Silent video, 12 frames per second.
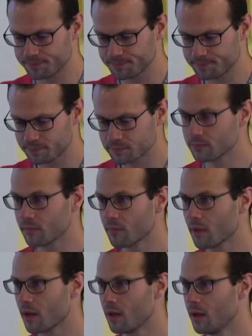Just like
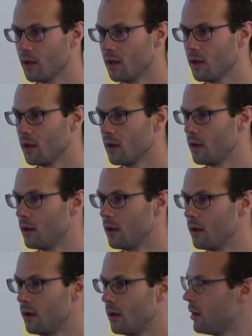what's that jargon
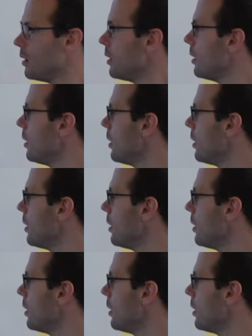word jank?